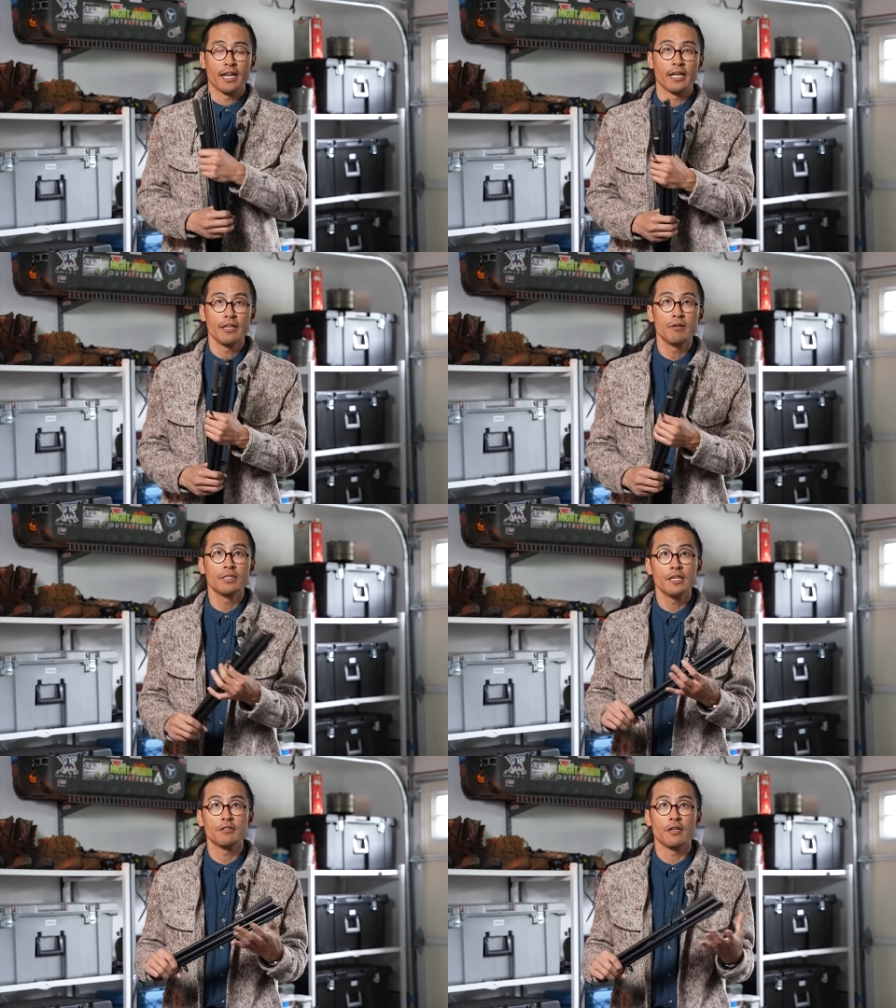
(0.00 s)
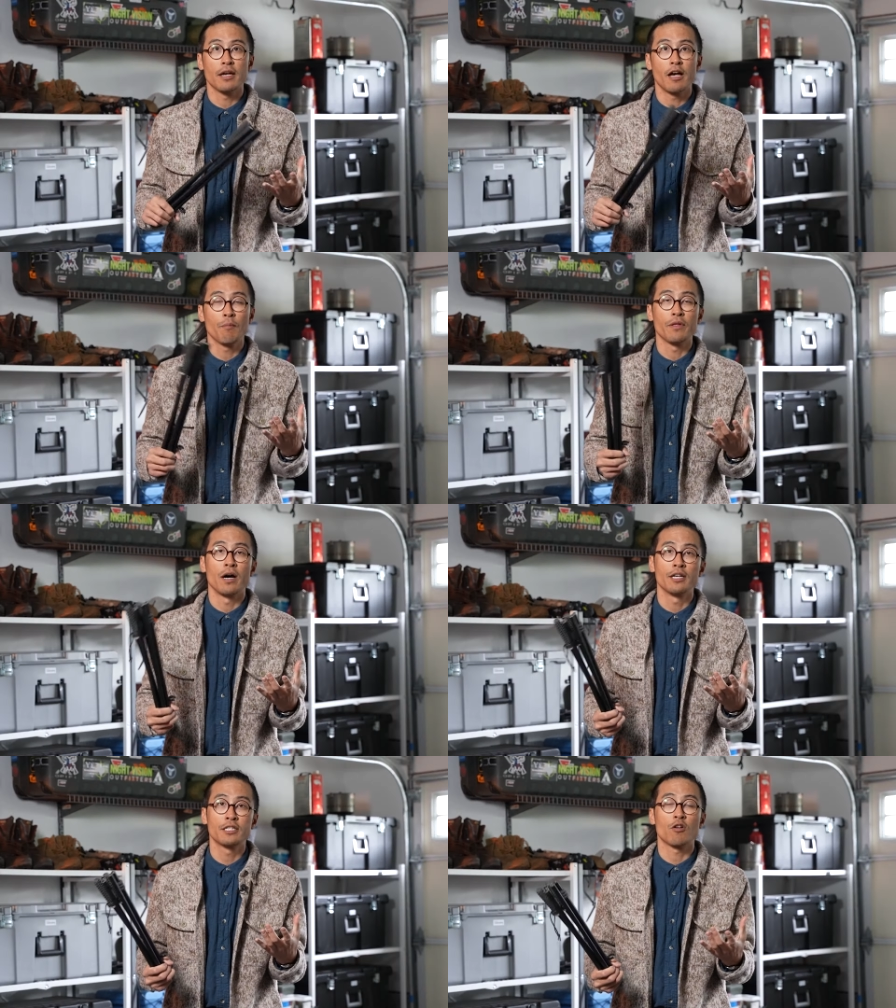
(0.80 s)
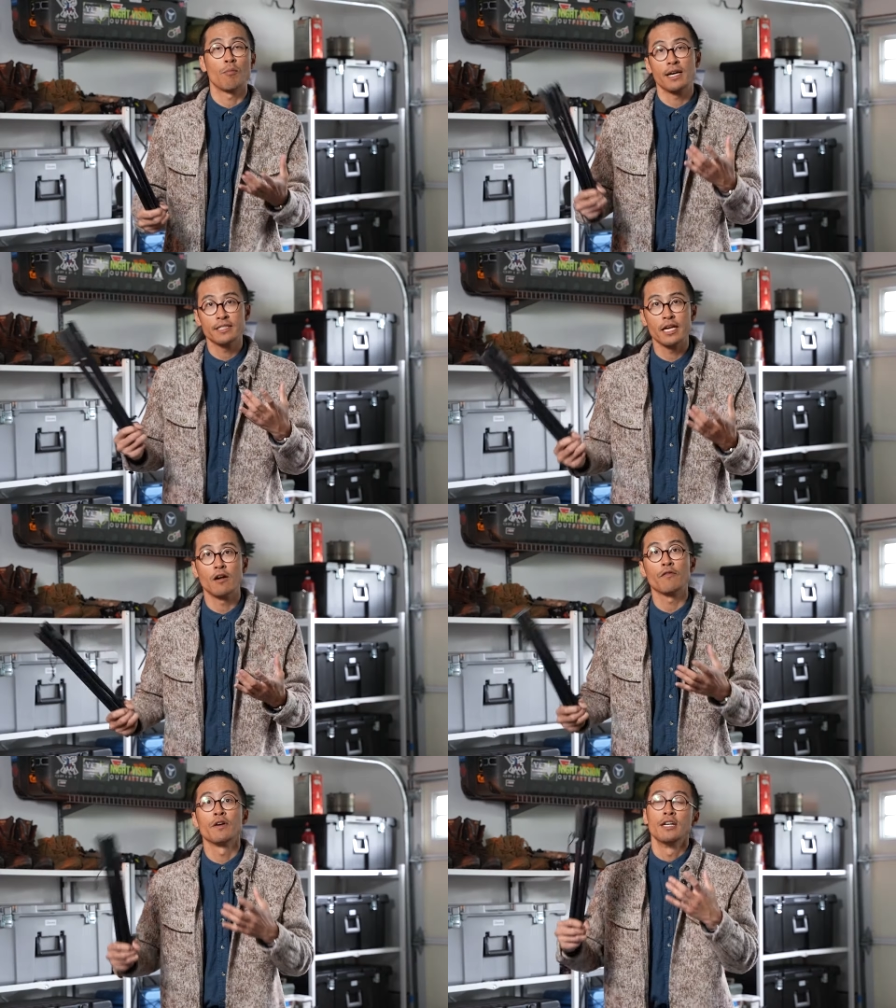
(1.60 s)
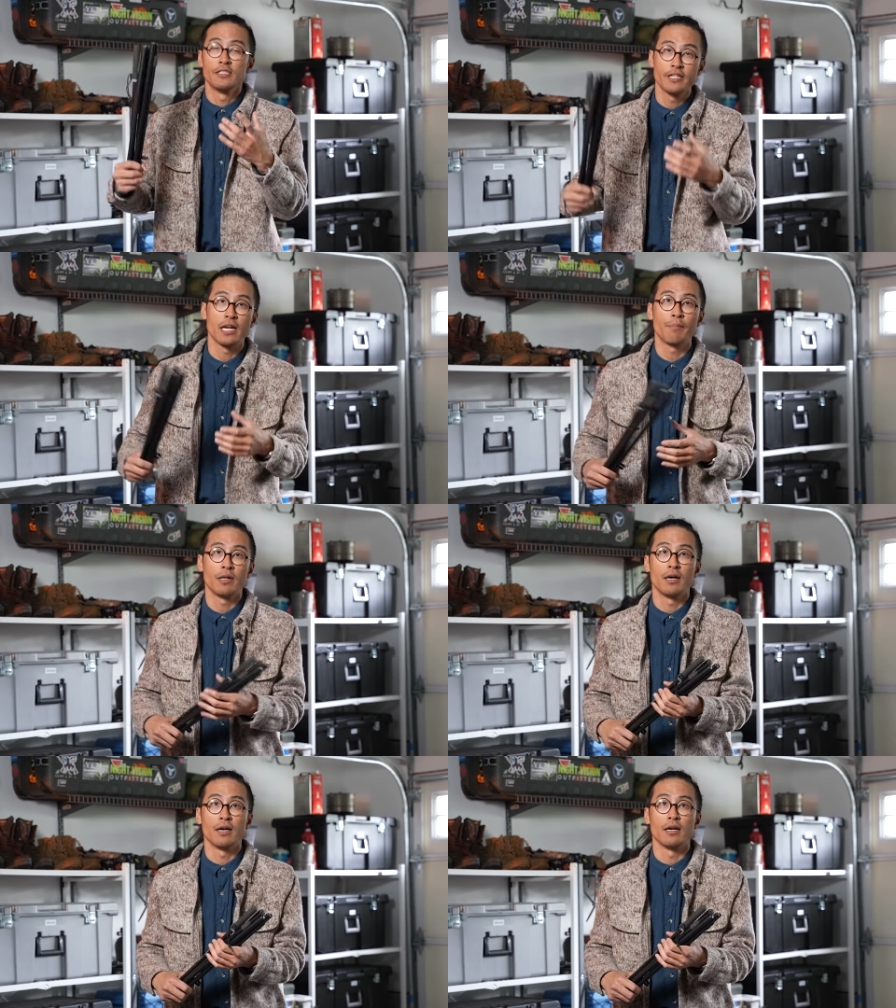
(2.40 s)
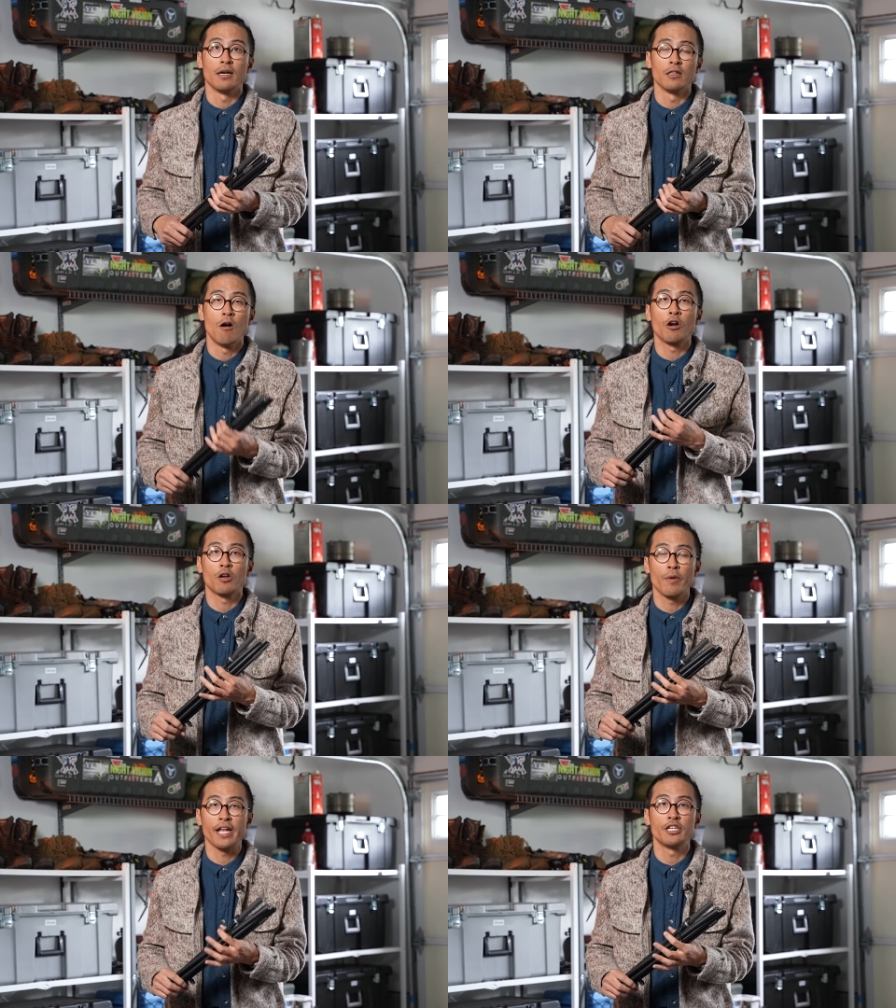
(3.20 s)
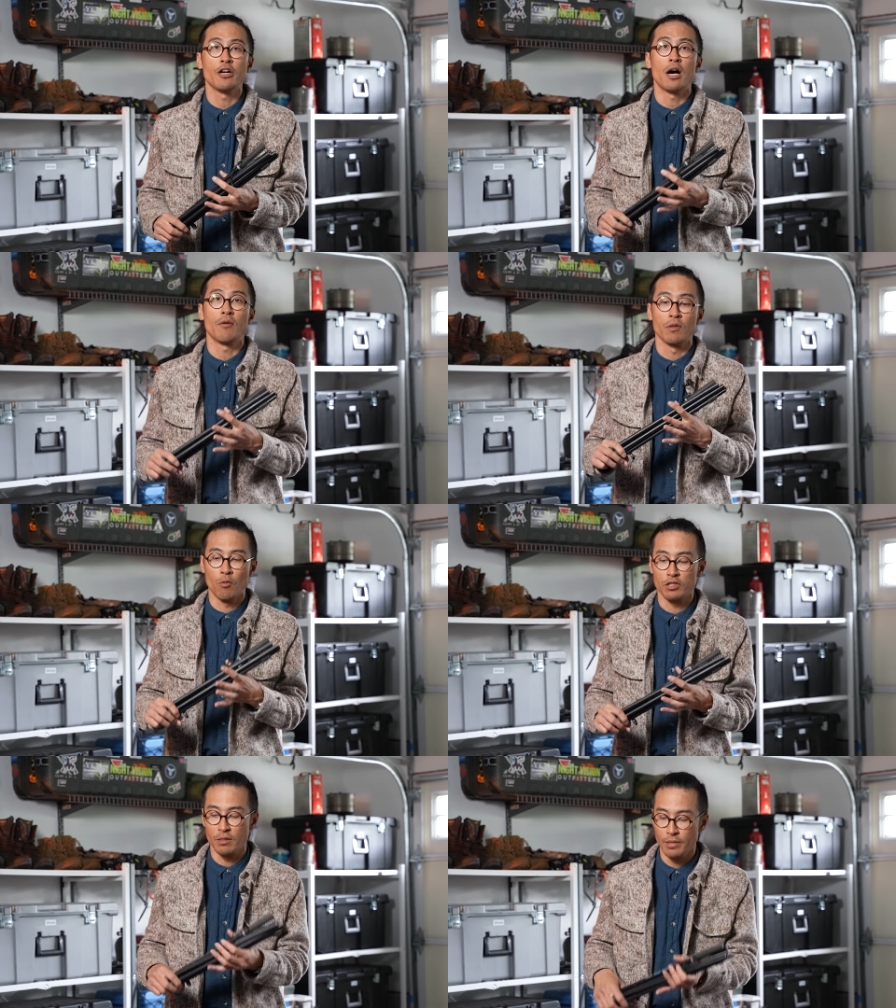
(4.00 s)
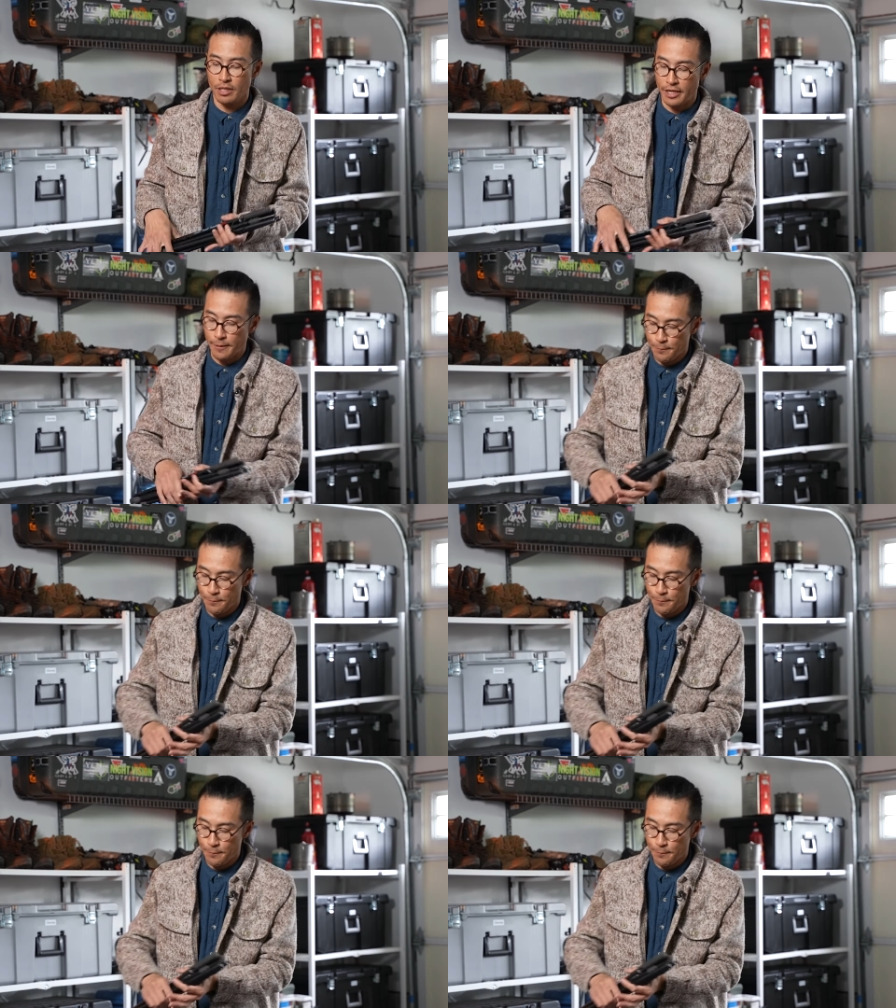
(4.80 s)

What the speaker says: and I can use these to help the hunter or myself set up a longer range shot with more stability.